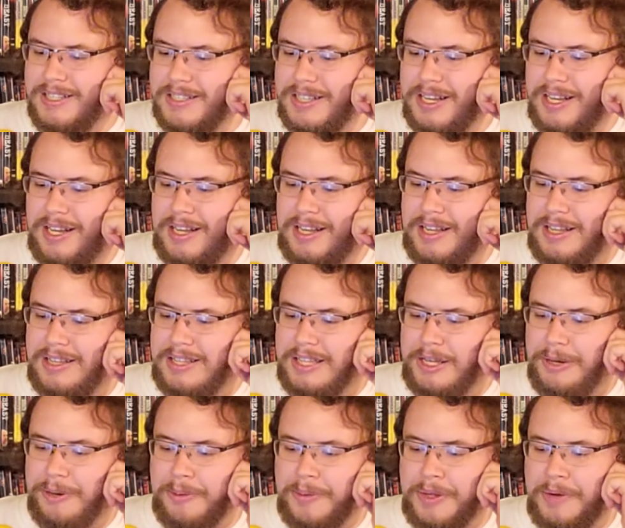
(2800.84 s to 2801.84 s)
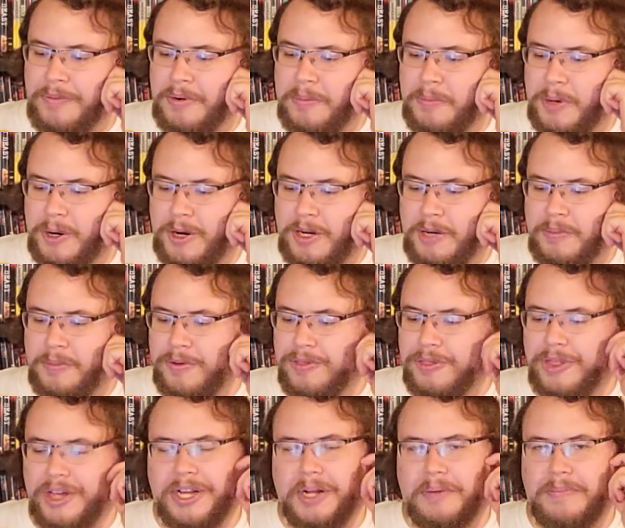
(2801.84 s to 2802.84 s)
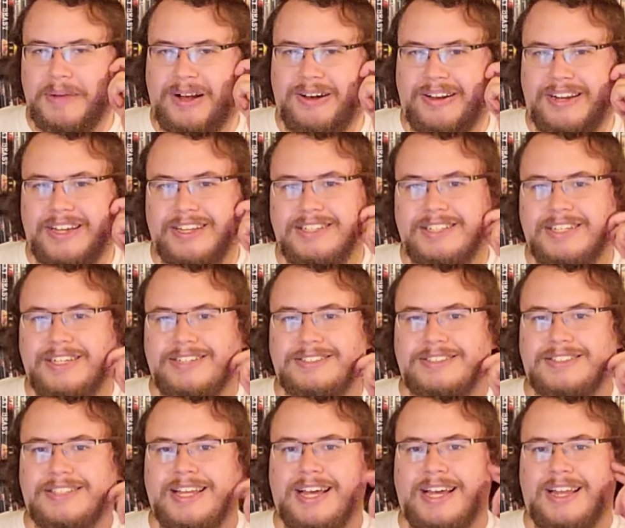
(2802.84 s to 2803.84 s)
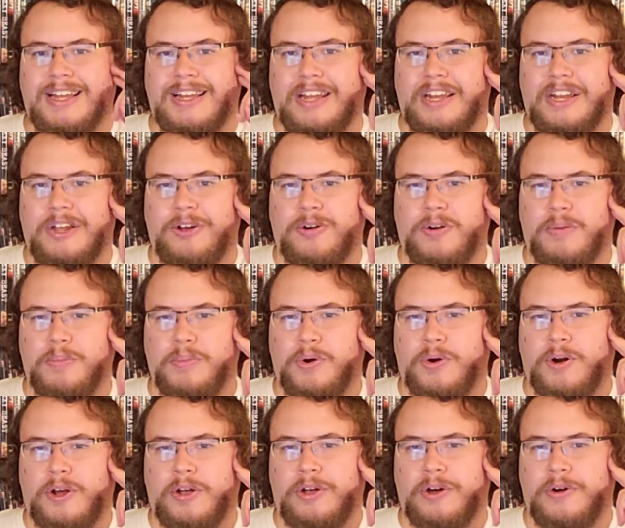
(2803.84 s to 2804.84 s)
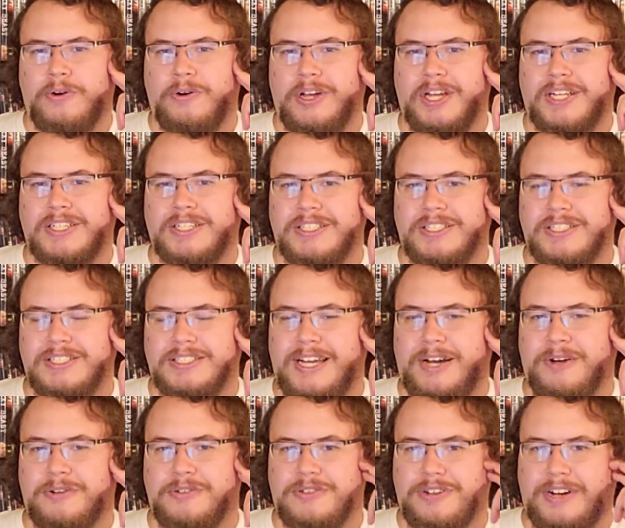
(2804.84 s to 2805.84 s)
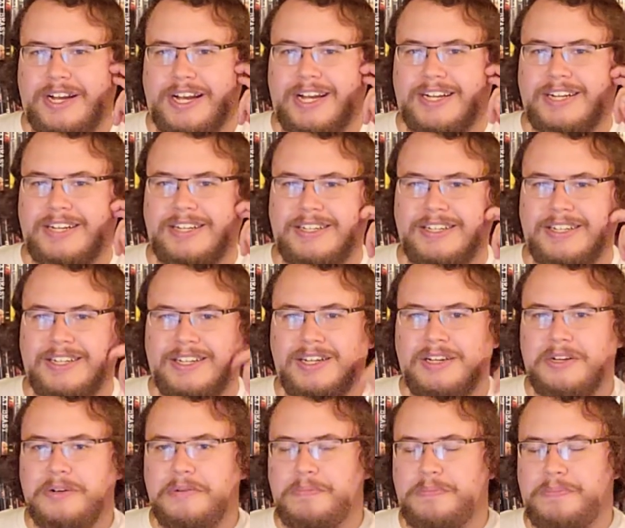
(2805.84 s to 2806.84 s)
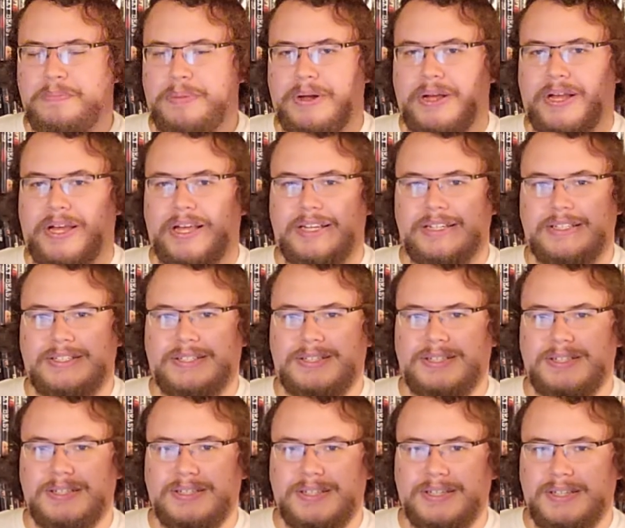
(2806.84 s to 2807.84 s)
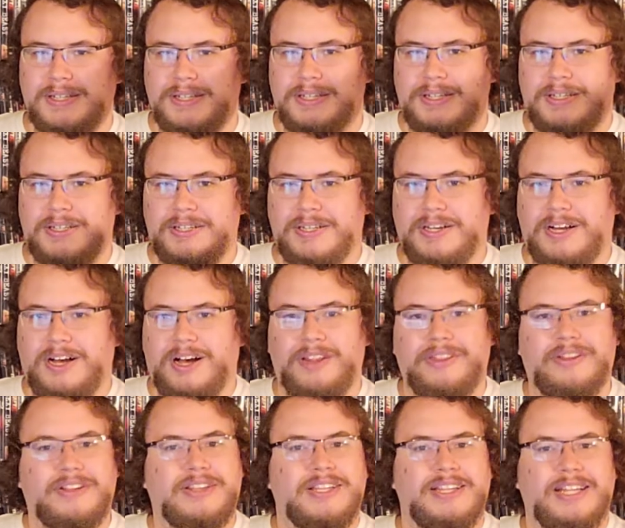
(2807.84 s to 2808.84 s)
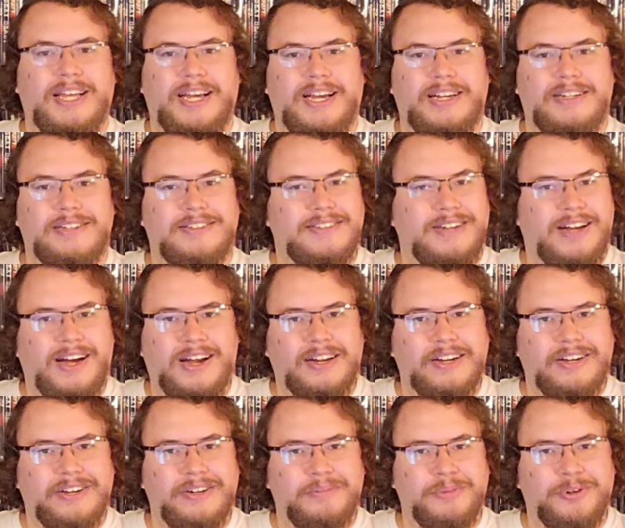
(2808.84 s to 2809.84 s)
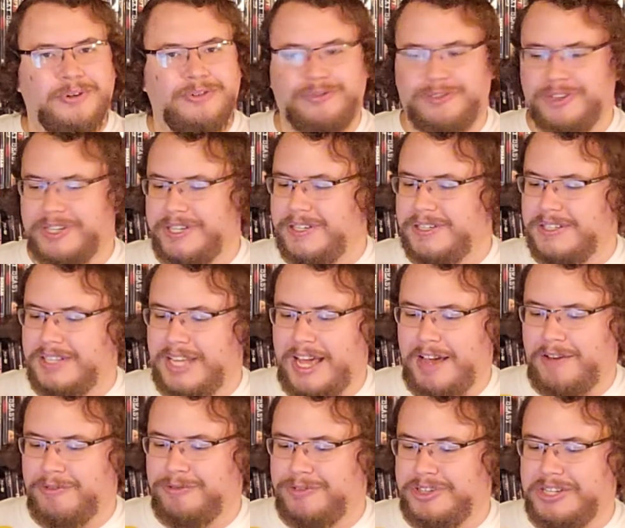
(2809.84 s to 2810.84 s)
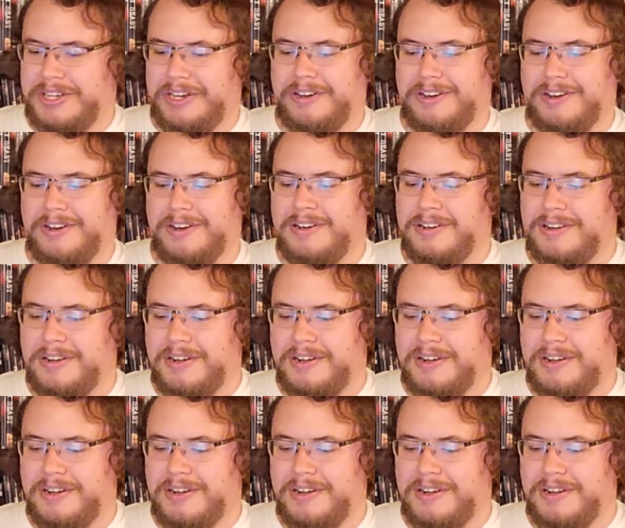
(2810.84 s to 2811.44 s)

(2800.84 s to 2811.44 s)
uh the only remarkable thing about it is that Ennio Morricone did the soundtrack but other than that, not a good movie. F tier.